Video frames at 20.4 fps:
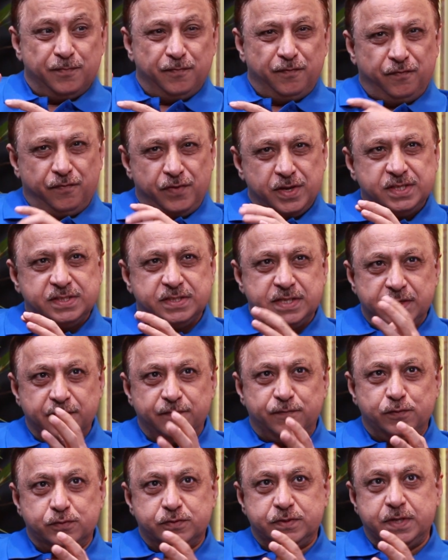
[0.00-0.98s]
first thing,
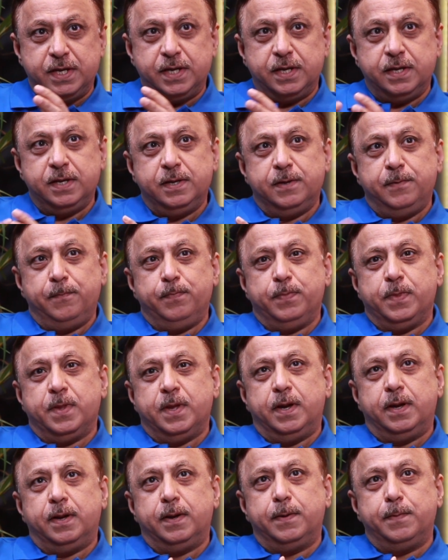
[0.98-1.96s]
if you say,
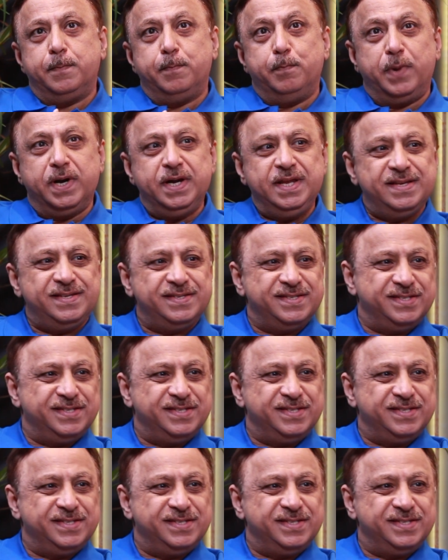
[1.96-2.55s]
money is